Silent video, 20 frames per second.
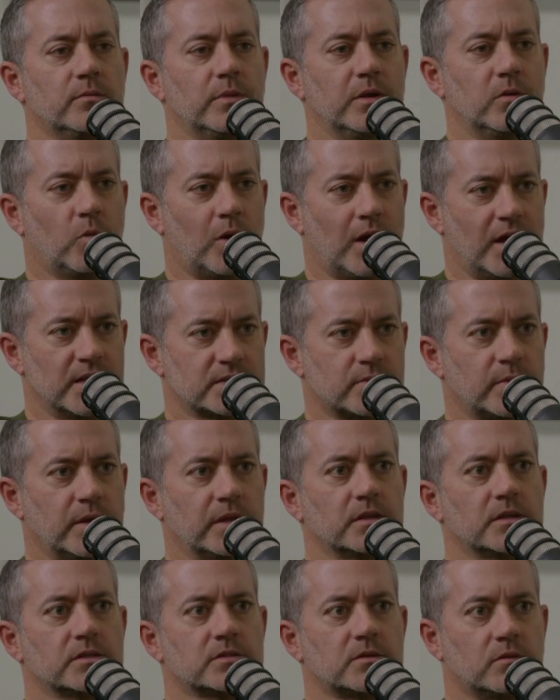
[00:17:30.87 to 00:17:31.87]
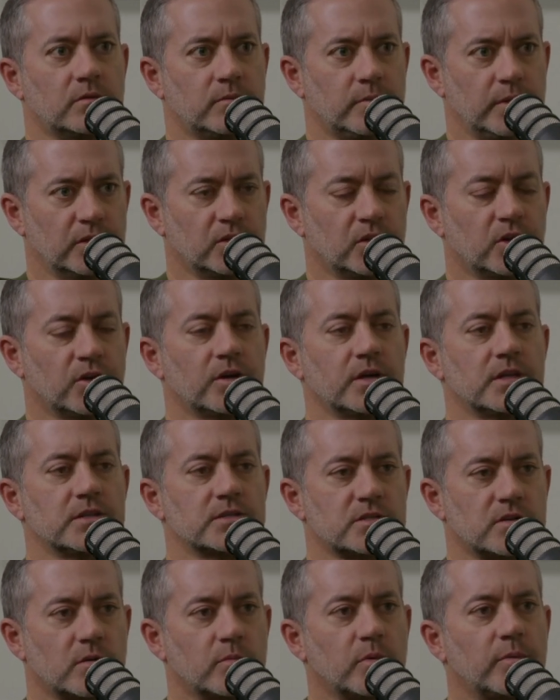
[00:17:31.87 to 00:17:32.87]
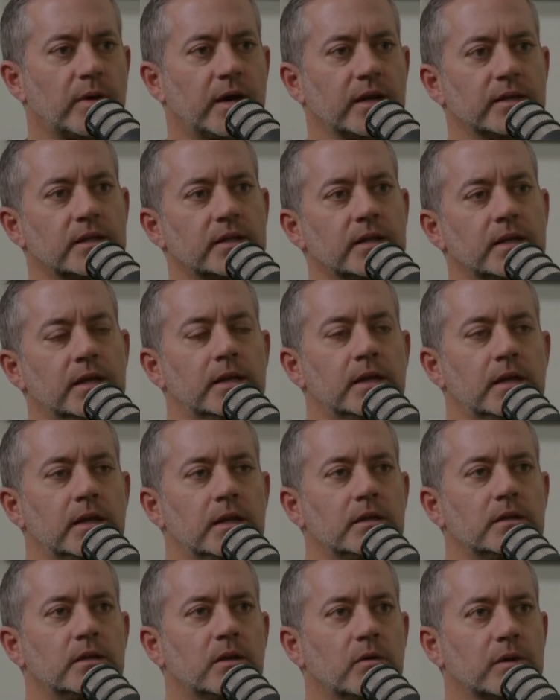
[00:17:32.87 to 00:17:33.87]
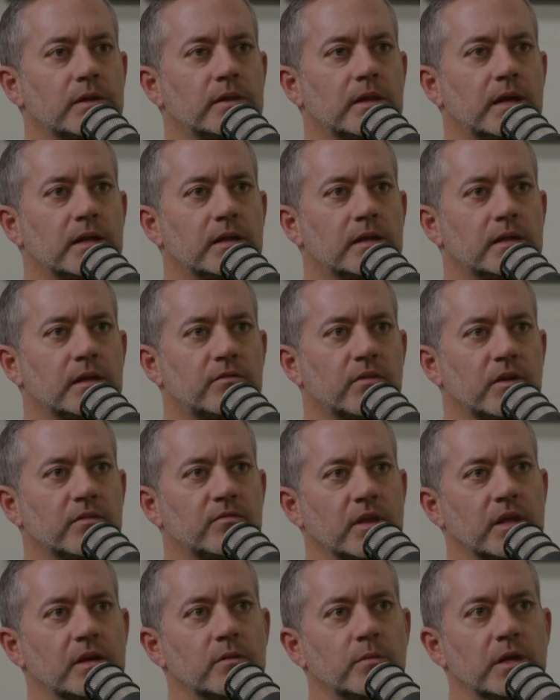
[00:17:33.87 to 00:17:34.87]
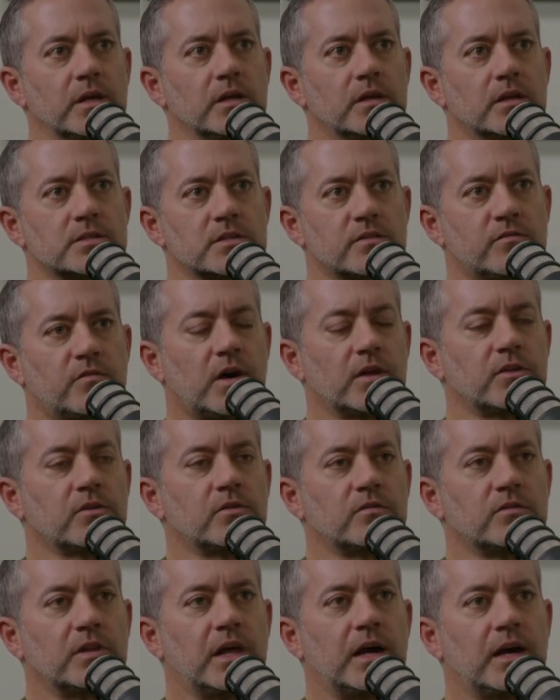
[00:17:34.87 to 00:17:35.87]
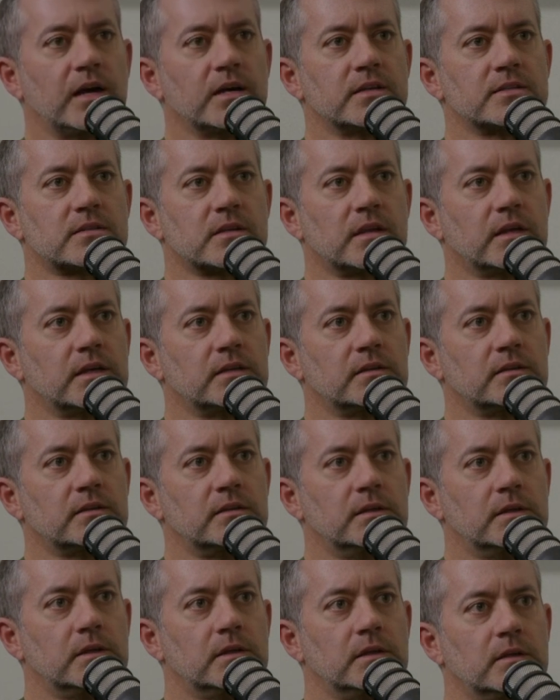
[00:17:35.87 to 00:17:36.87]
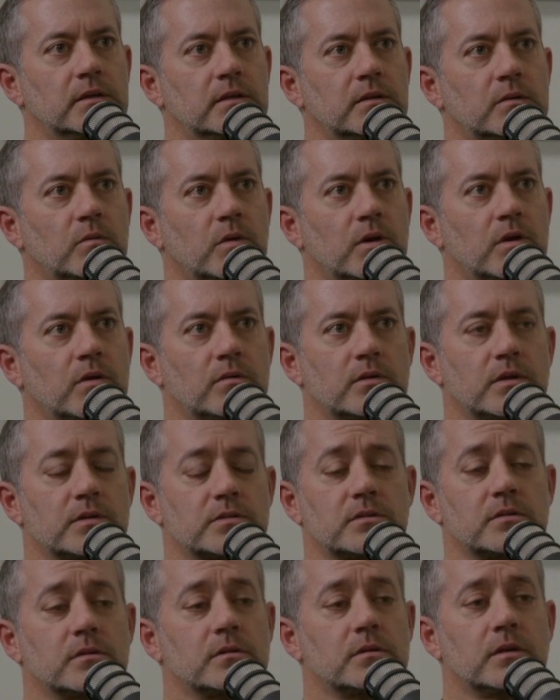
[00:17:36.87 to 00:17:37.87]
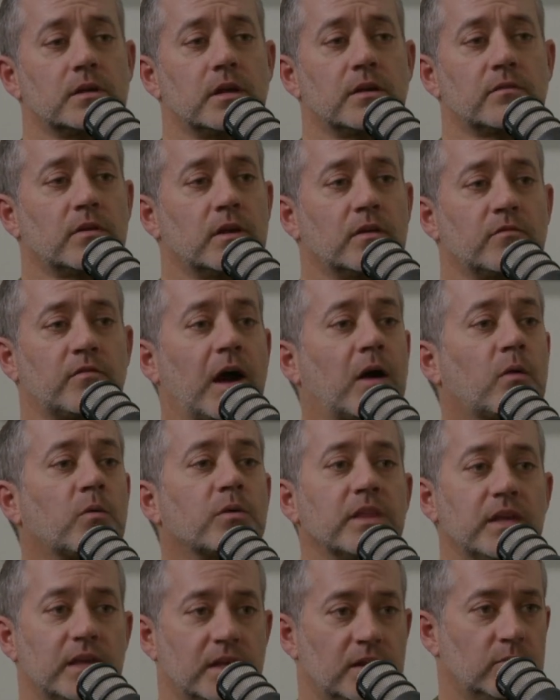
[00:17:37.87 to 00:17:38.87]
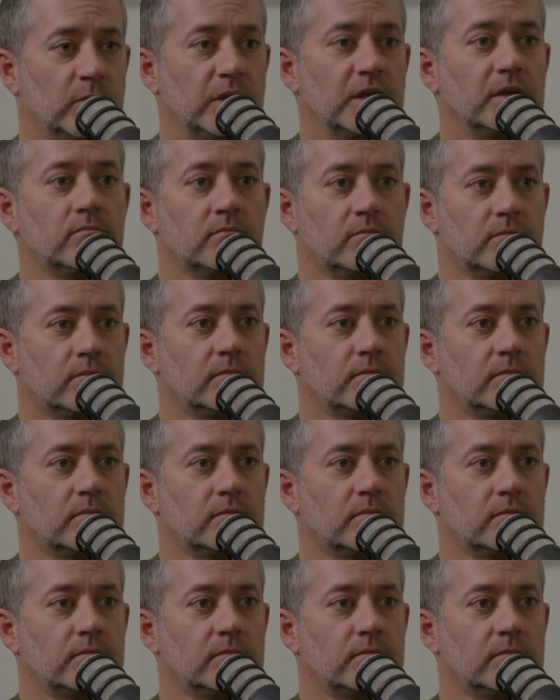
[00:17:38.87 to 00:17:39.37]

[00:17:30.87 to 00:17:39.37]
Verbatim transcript: to be wise about this i want to be alert and sober minded knowing that if, if the enemy is the father of lies and where if, if I were the enemy,